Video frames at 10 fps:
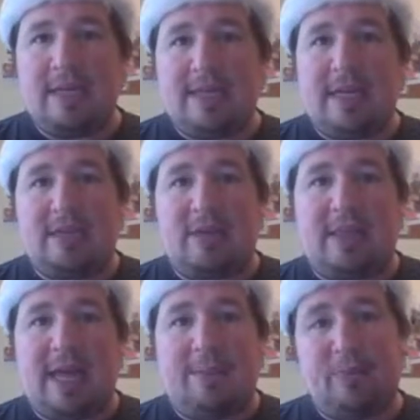yes
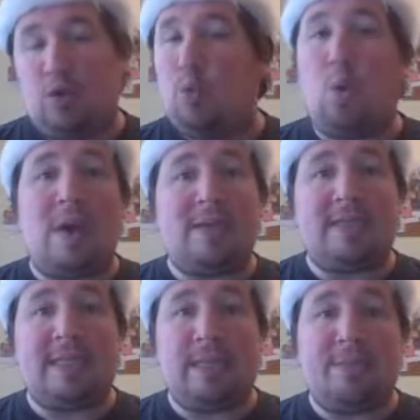on that. You want to
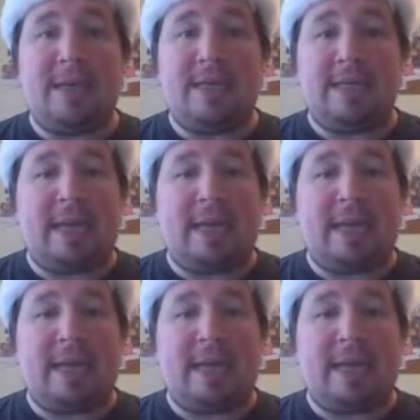stay independent.